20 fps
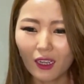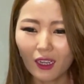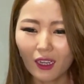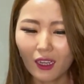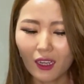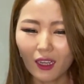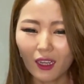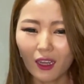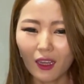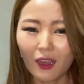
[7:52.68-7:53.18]

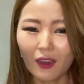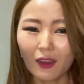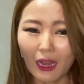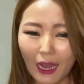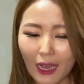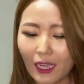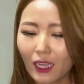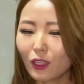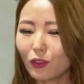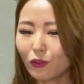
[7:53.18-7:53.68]
Mm-hmm.
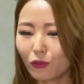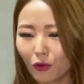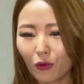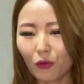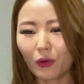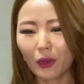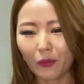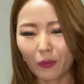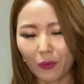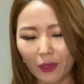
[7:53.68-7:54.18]
I
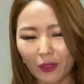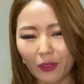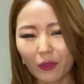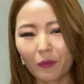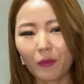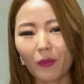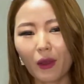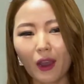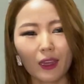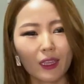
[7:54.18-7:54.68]
grew up with
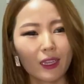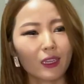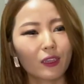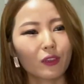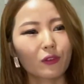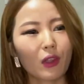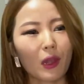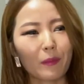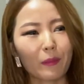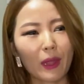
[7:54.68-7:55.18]
my
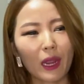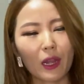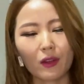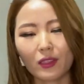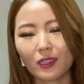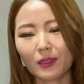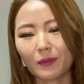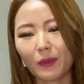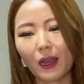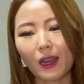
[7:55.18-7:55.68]

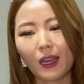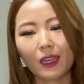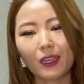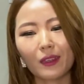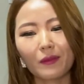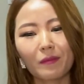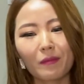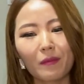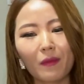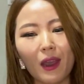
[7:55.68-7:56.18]
grandparents
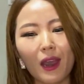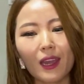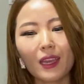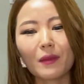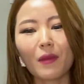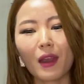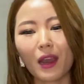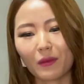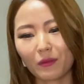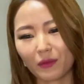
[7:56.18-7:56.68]
by my
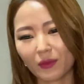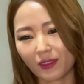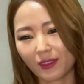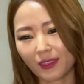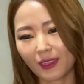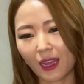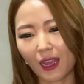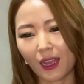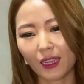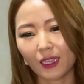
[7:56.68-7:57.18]
mom's
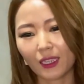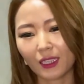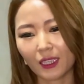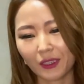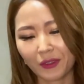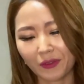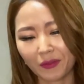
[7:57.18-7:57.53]
side.